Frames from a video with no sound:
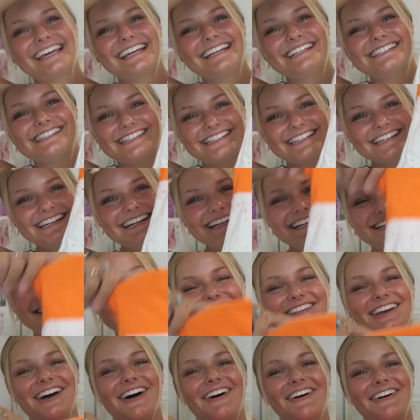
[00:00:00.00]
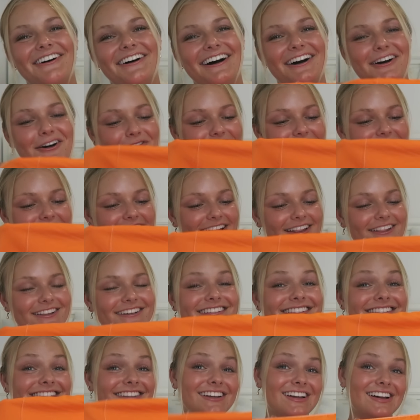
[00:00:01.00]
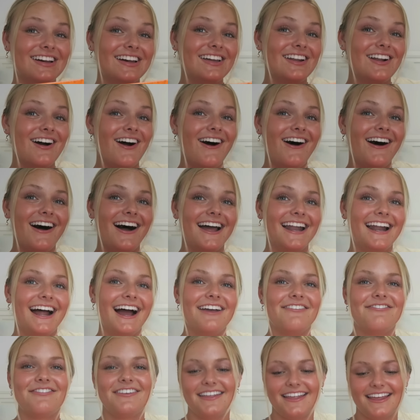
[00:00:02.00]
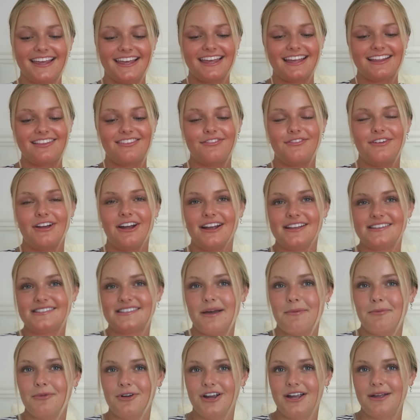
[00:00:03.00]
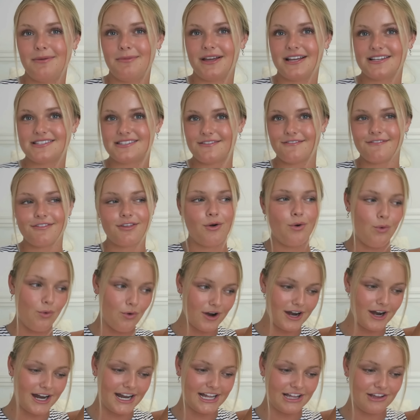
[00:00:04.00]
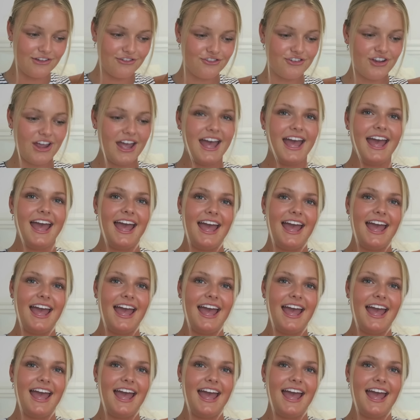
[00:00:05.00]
this. So hopefully it looks good on. I feel like it's very summery because of the orange.